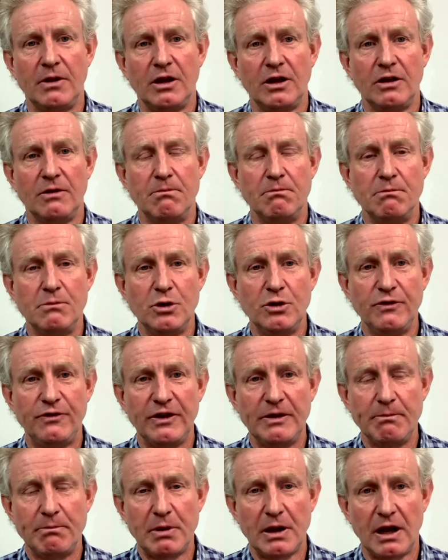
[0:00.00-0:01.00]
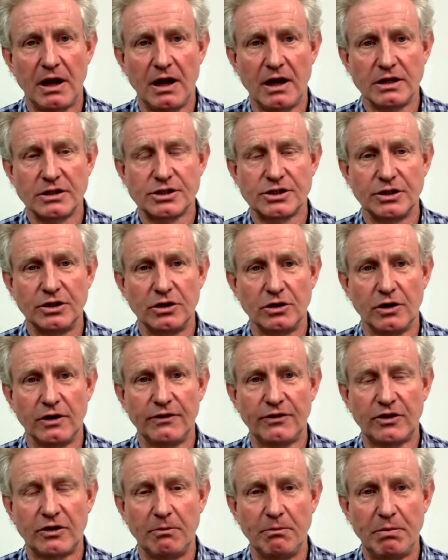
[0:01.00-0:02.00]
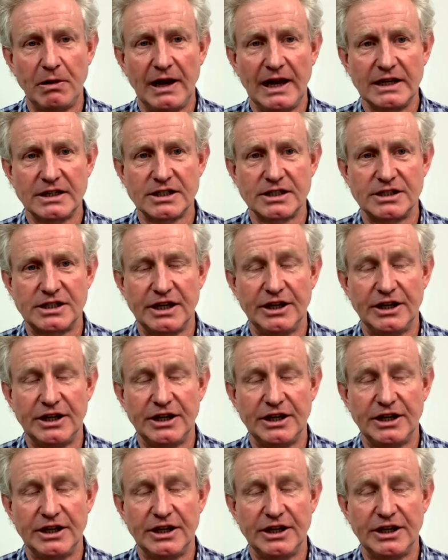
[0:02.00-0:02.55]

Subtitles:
moving parts and a lot of complexity